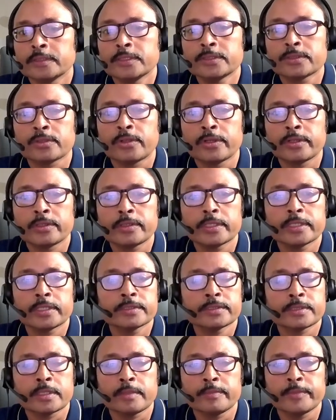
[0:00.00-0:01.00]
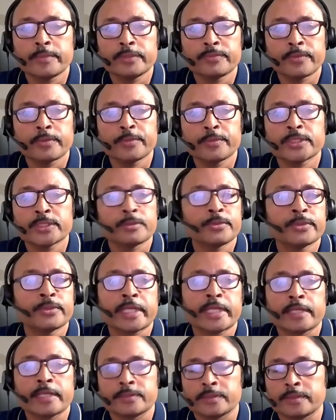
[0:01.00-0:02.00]
this contains some information about
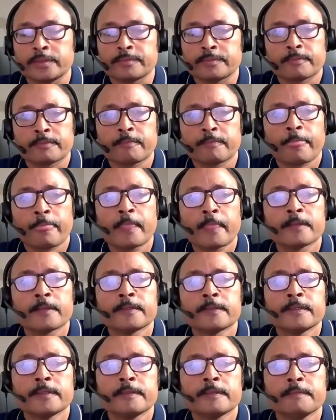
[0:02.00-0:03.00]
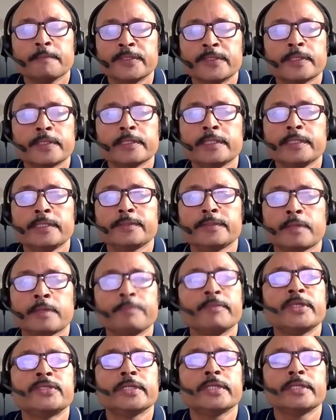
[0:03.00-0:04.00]
the cancer. Basically,
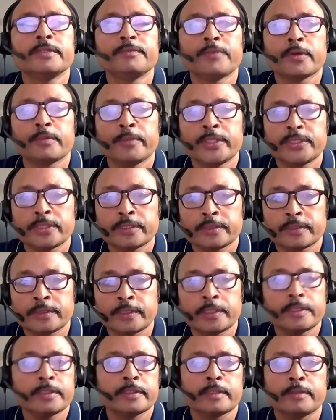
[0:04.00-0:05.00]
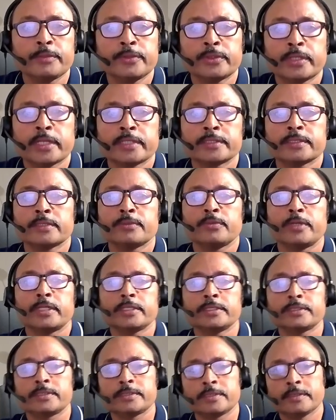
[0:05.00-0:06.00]
some basic information there about cancer.
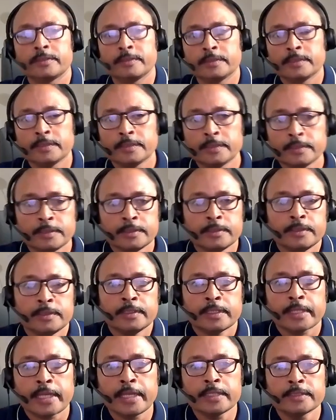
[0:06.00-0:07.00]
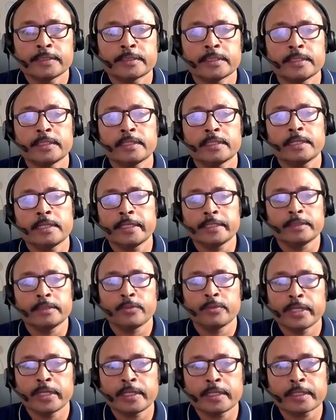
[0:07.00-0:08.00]
What is cancer? Like
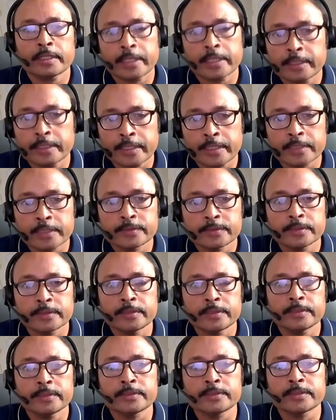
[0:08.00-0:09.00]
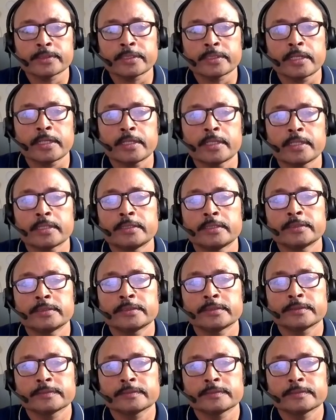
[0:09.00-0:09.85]
where can cancer start?